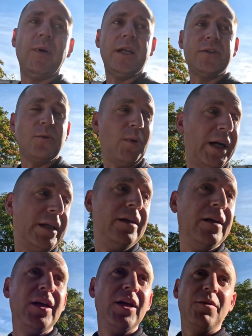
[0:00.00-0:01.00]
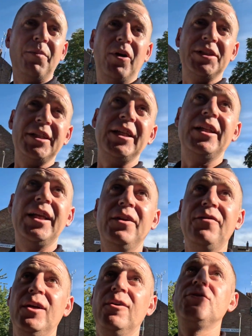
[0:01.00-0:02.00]
well underway, but I didn't need the
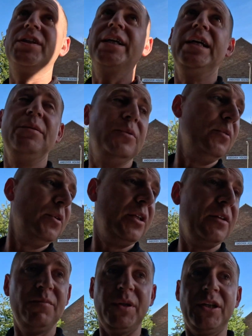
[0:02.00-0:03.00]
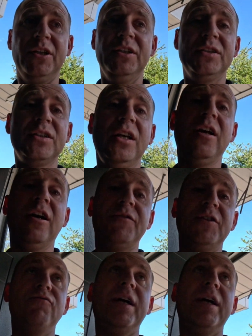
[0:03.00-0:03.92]
EV Ultra cable because I've just